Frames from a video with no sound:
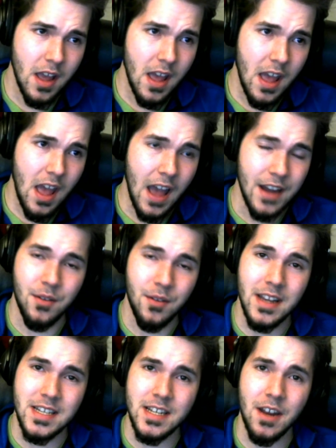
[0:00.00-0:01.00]
I don't
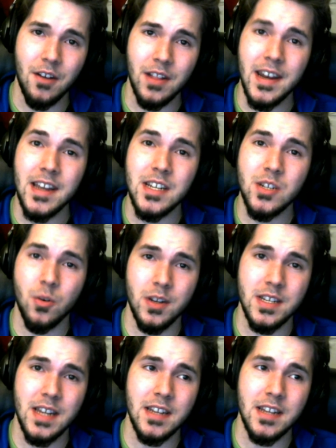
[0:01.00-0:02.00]
necessarily need Sword
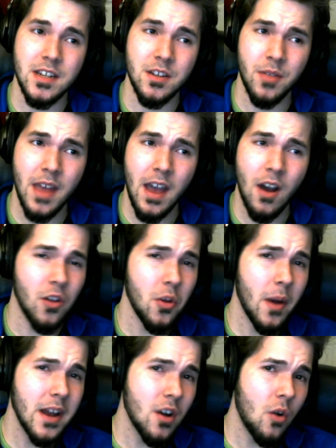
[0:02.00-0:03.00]
Stance to do that, although
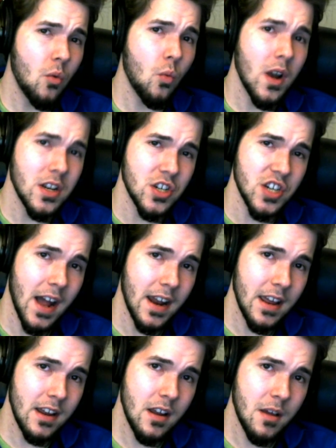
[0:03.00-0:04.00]
I don't one-shot it,